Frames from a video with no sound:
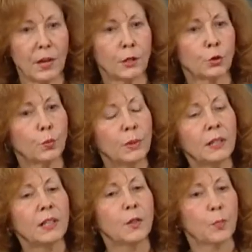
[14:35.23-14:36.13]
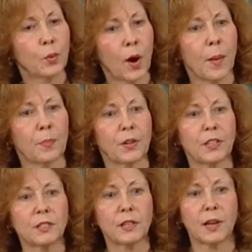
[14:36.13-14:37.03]
it's really the
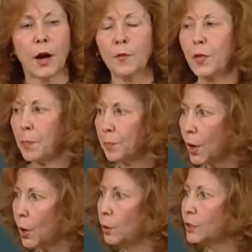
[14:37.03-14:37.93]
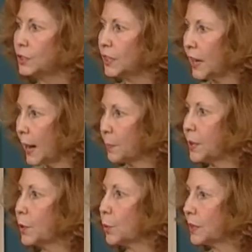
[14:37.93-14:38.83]
properties of the
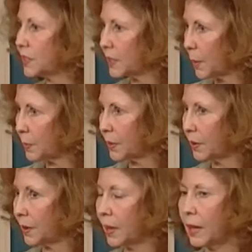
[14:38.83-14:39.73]
postsynaptic receptor